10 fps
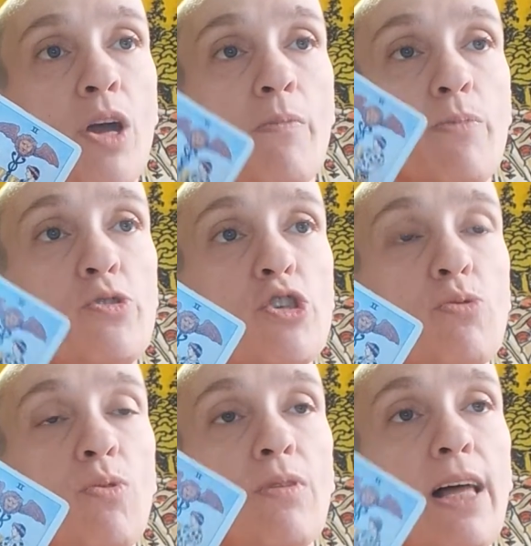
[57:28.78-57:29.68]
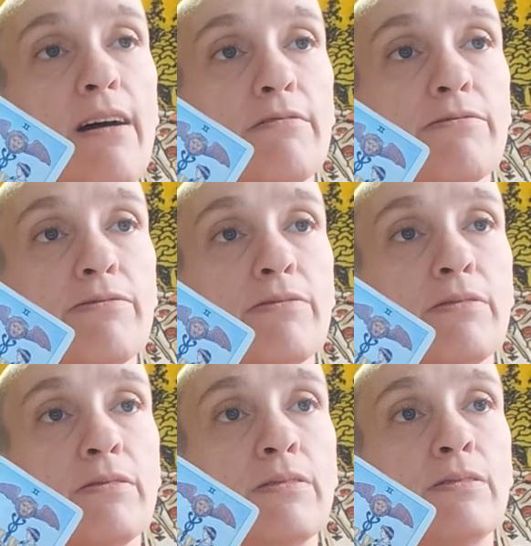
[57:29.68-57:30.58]
Mutual love
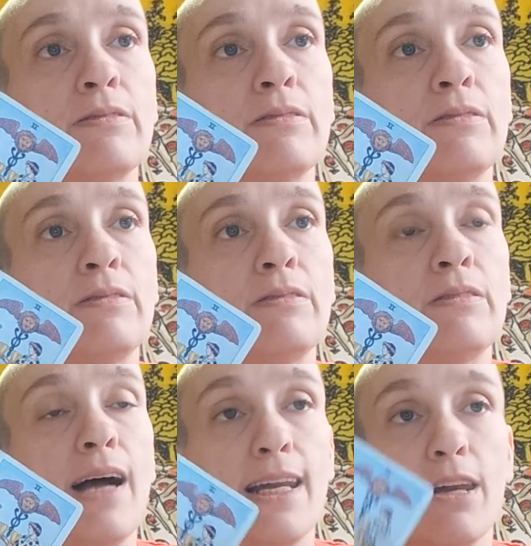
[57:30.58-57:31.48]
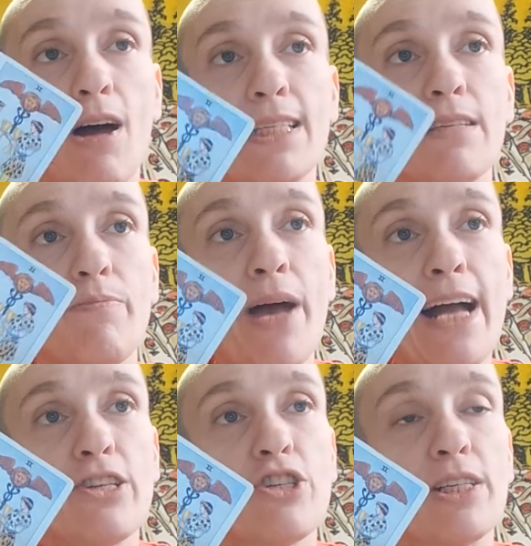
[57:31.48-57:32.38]
and lots of
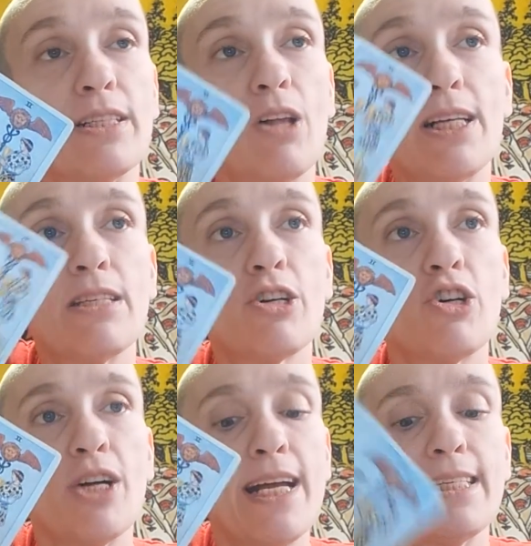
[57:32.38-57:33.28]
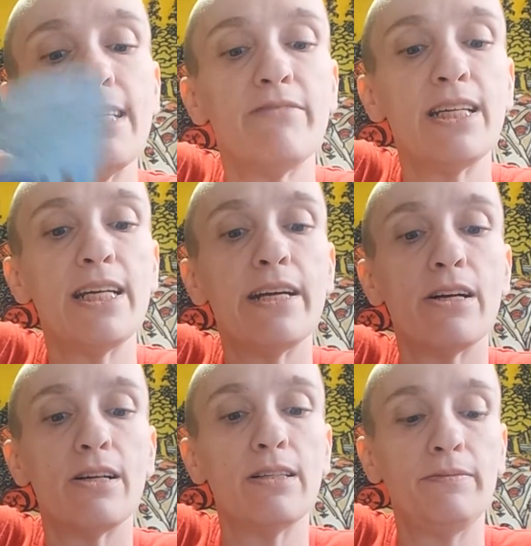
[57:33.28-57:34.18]
passion, lots of creativity here.